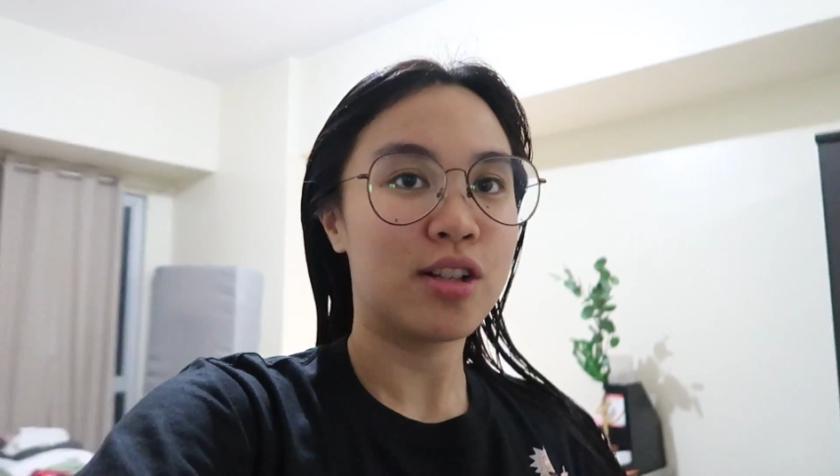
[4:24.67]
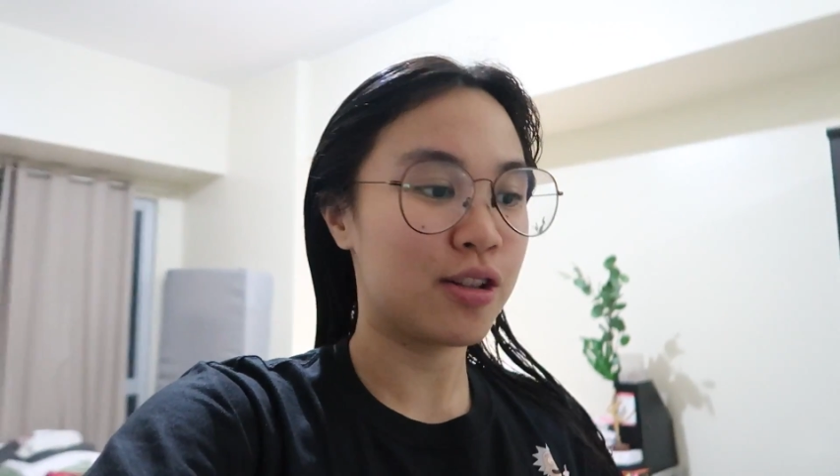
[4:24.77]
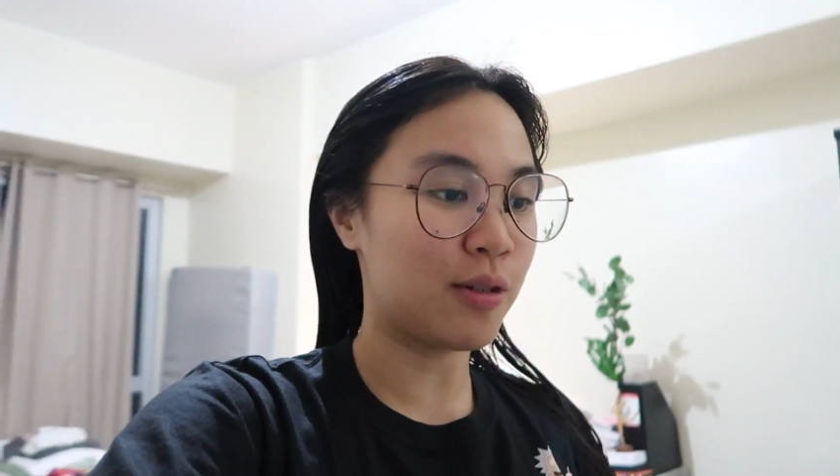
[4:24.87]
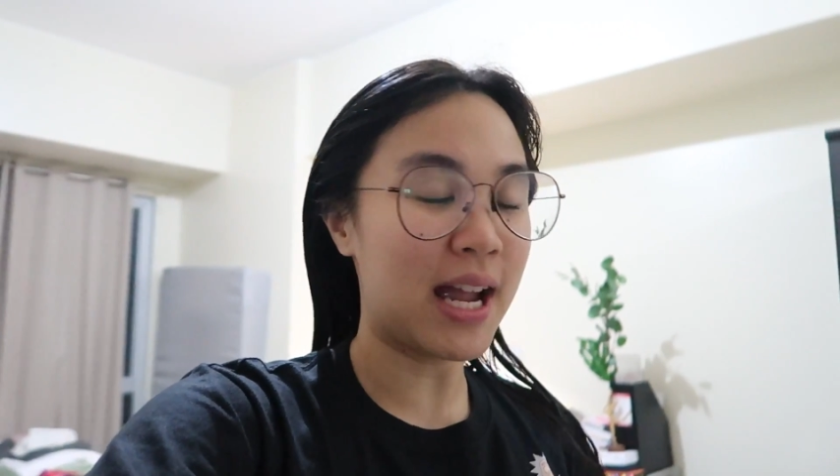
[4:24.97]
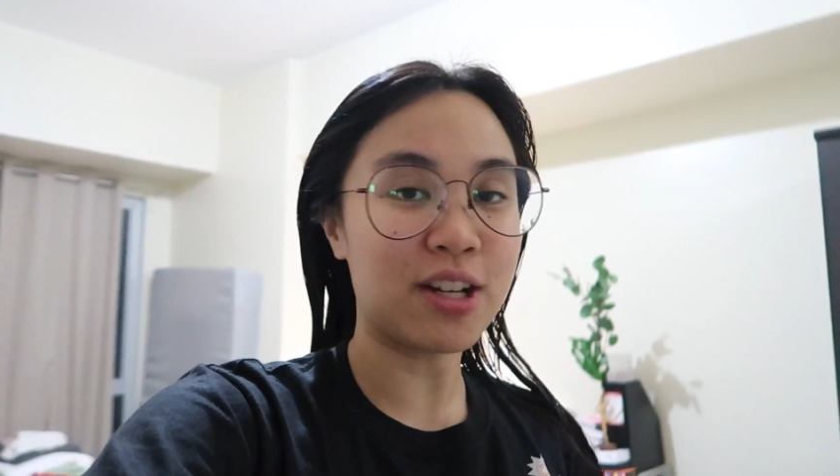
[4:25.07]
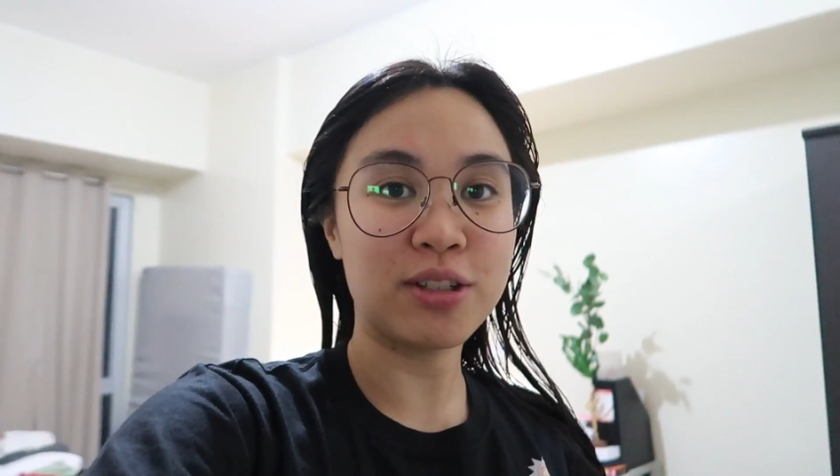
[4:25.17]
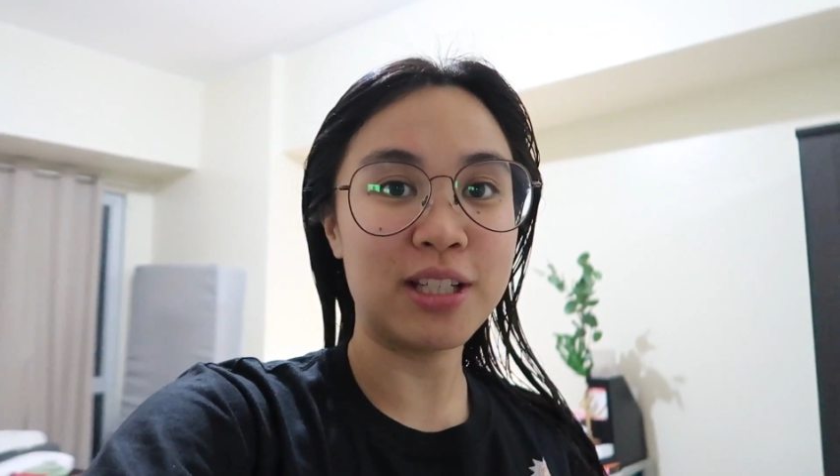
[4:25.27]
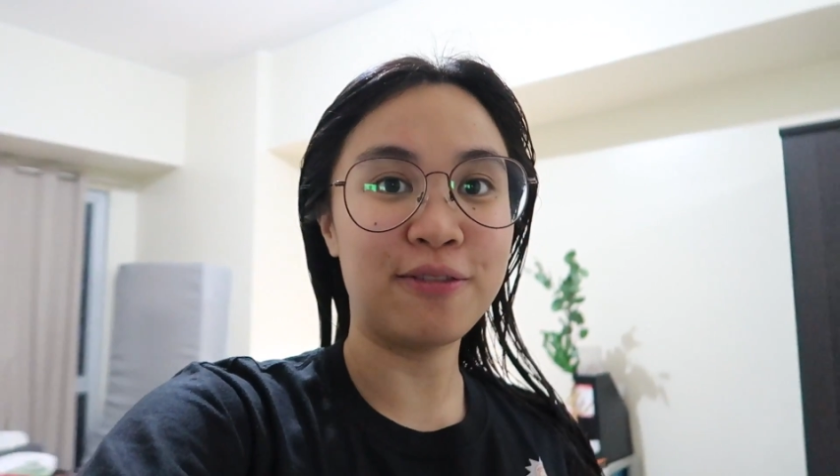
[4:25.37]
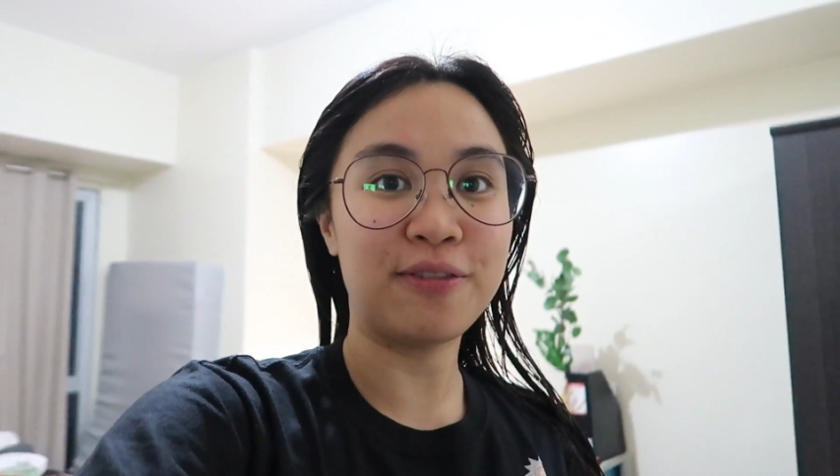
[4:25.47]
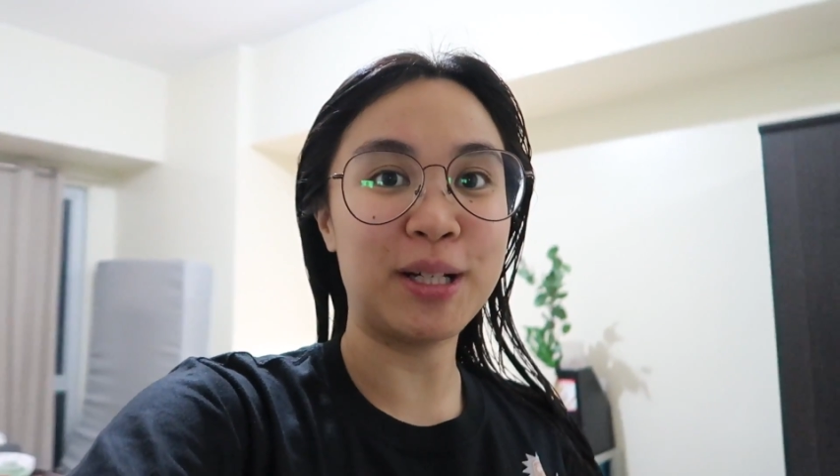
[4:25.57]
So I
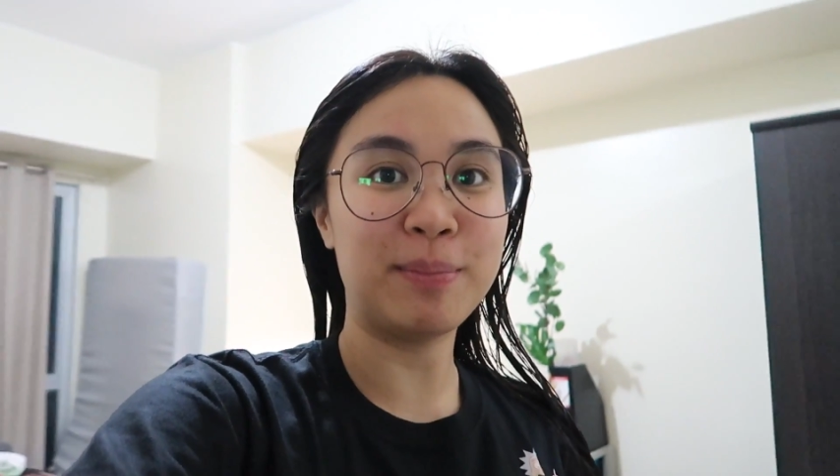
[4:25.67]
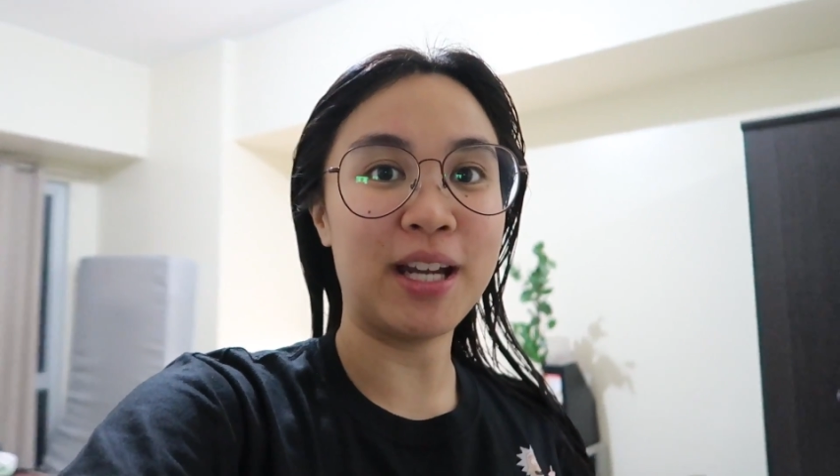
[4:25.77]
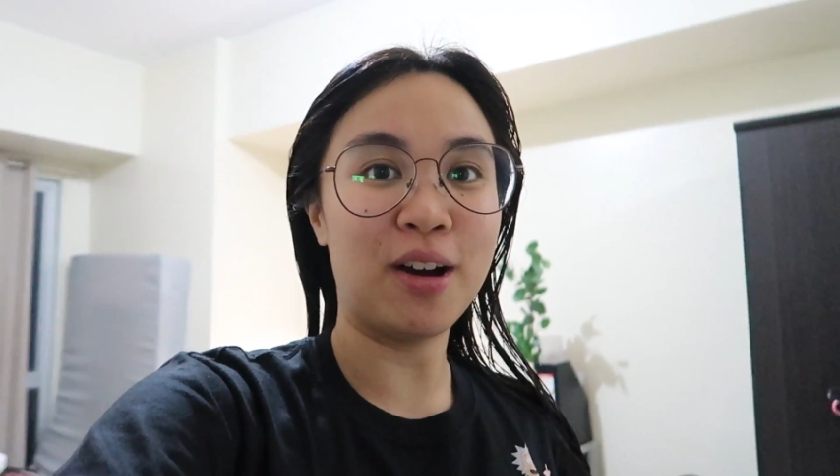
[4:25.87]
actually filmed a